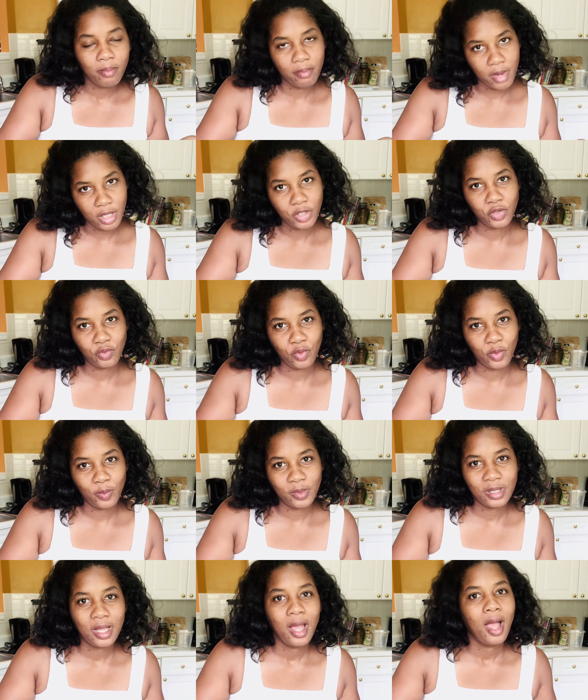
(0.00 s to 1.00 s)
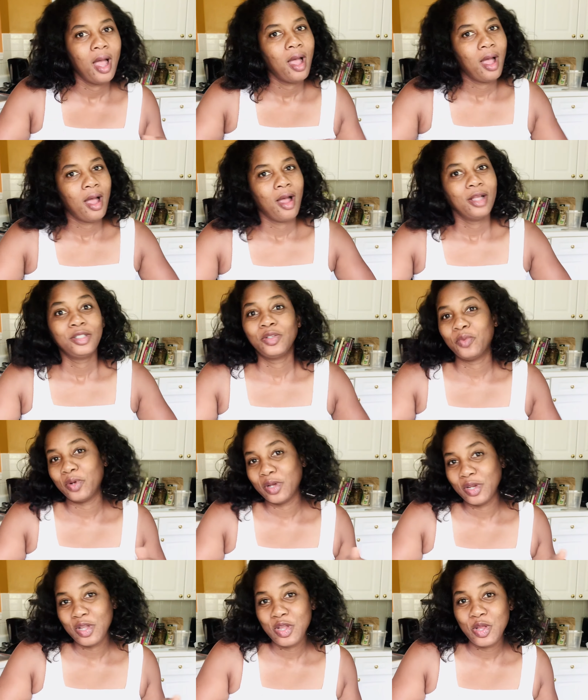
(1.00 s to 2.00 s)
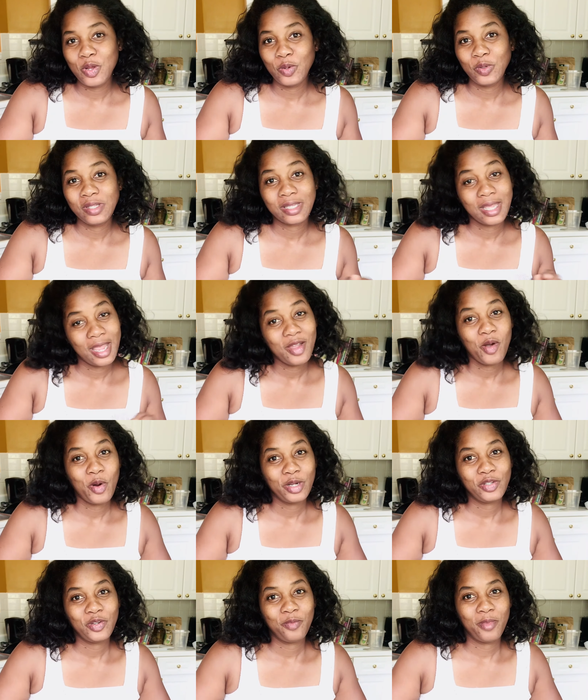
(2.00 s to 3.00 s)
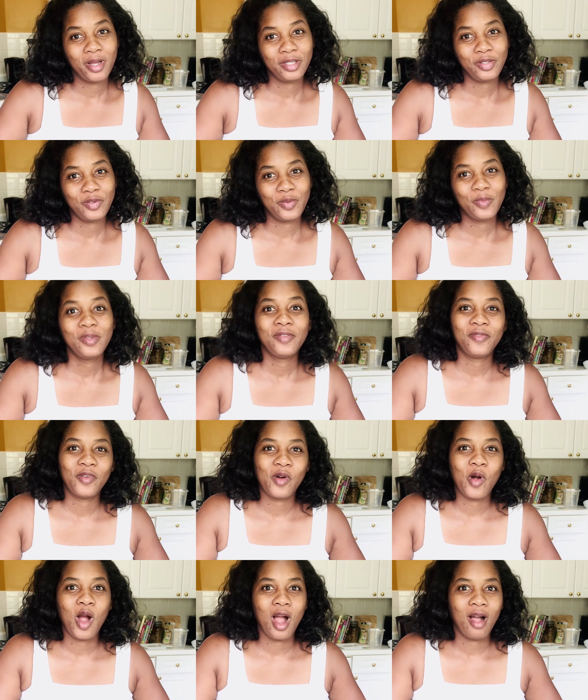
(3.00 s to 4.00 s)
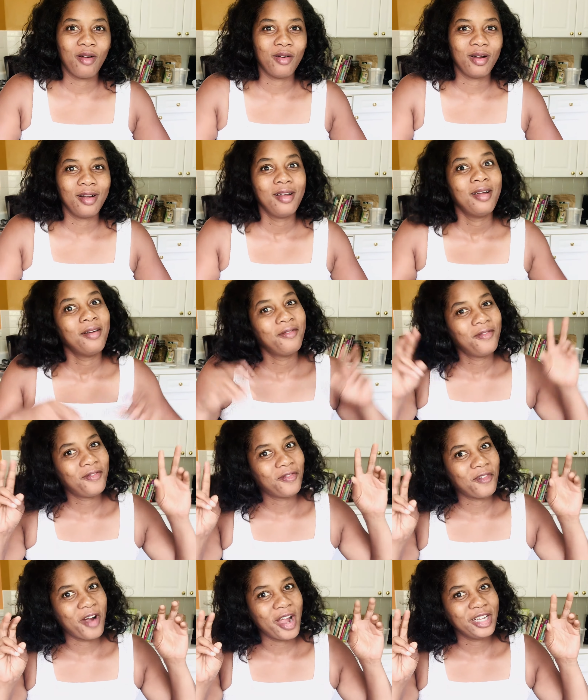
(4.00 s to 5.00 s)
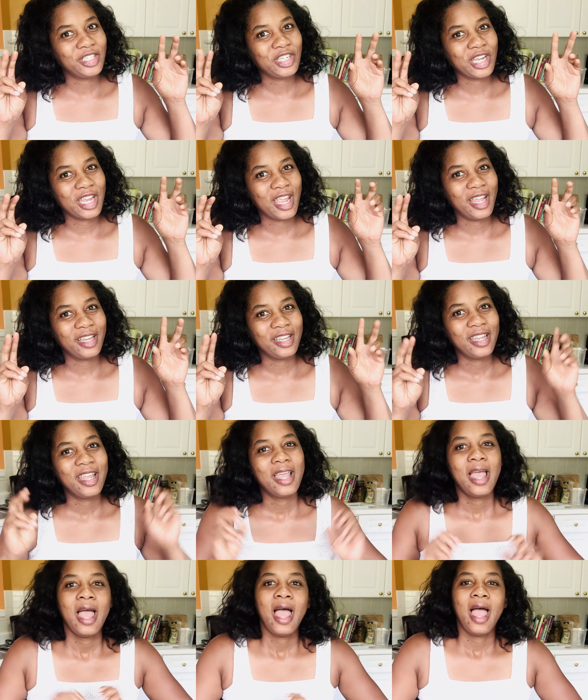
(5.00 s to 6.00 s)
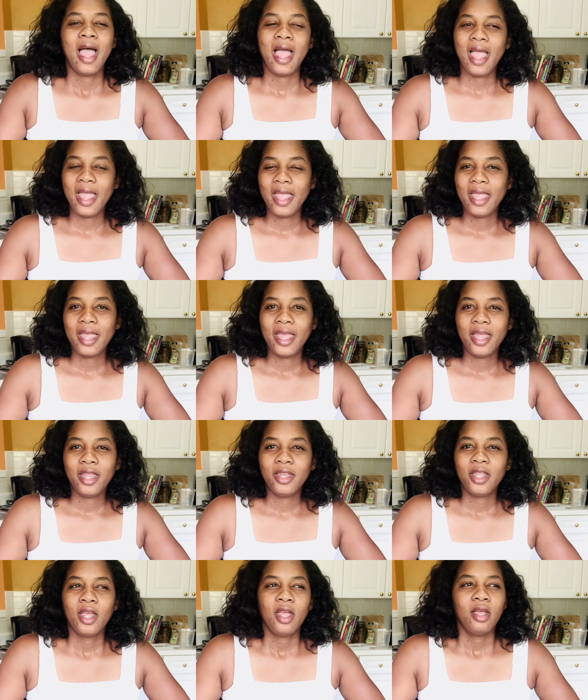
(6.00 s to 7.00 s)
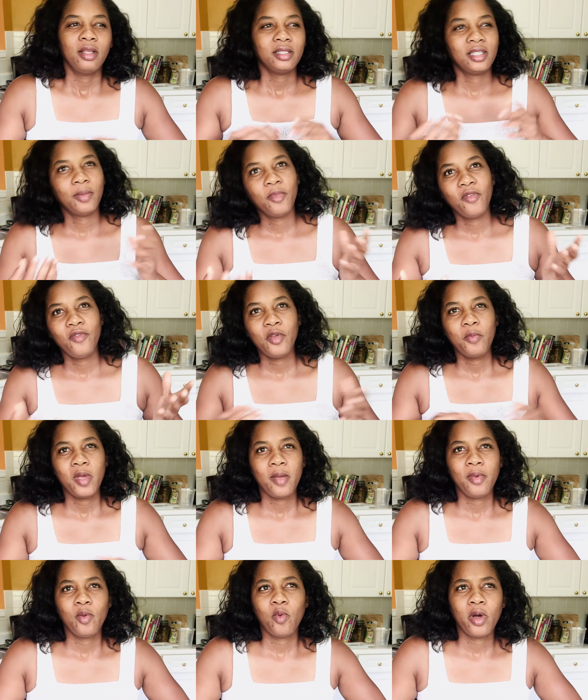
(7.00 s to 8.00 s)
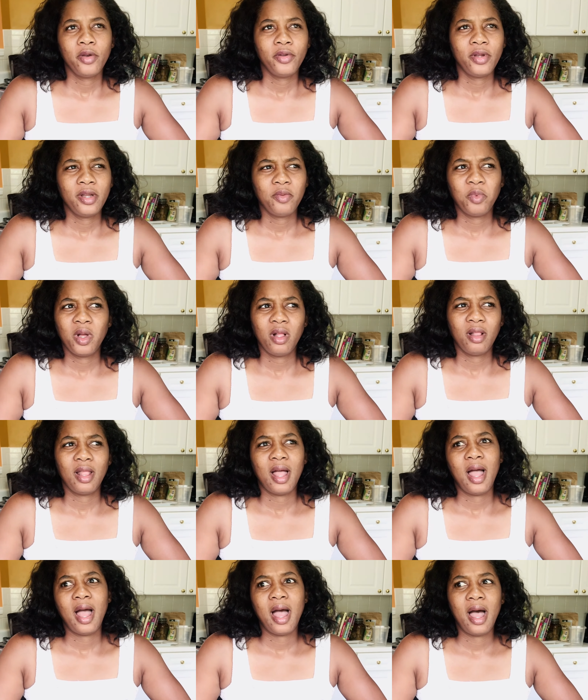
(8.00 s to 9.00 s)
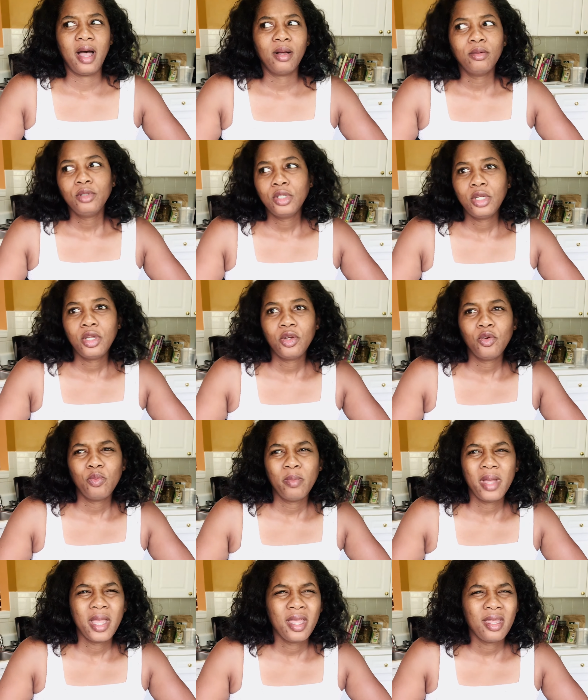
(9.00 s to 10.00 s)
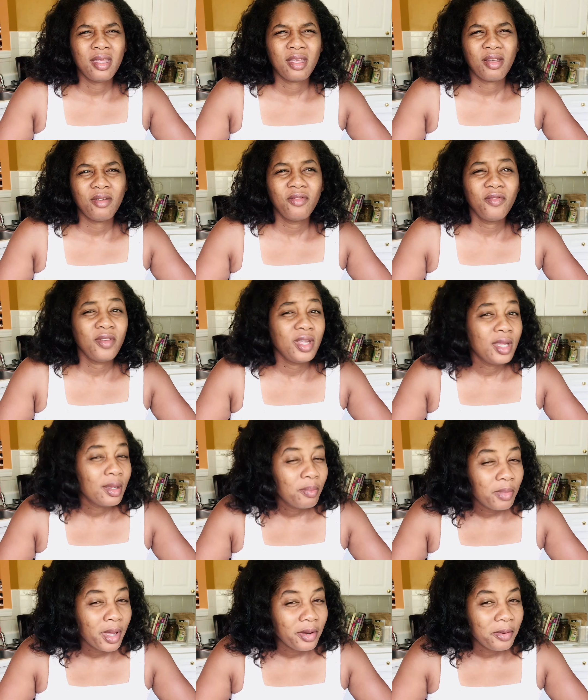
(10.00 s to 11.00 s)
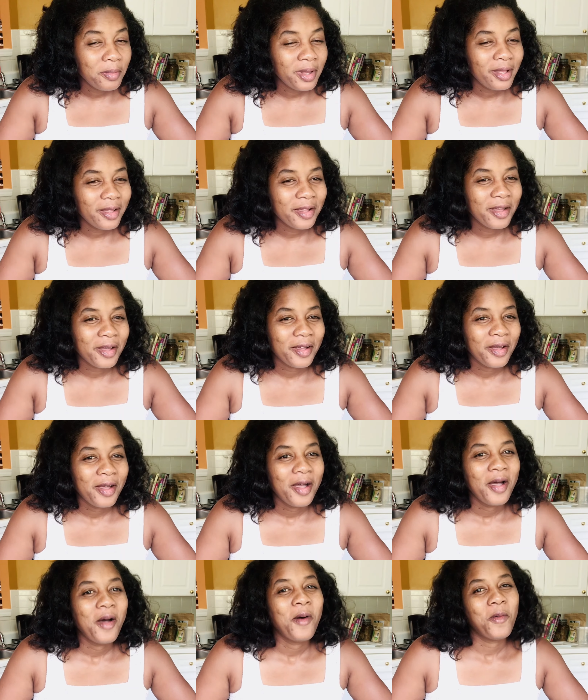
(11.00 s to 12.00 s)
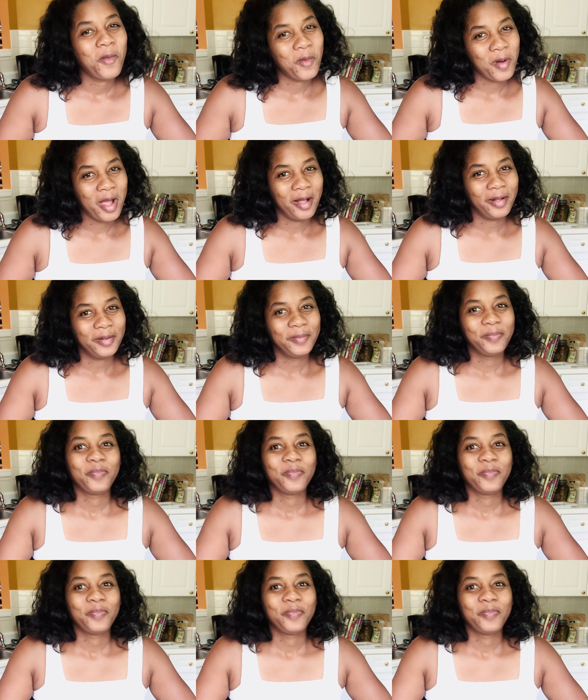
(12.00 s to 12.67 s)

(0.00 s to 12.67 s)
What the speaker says: mushrooms. So we're gonna use king oyster mushrooms for our fried chicken. And some of you may be wondering, well, how do you make vegan buttermilk? Well,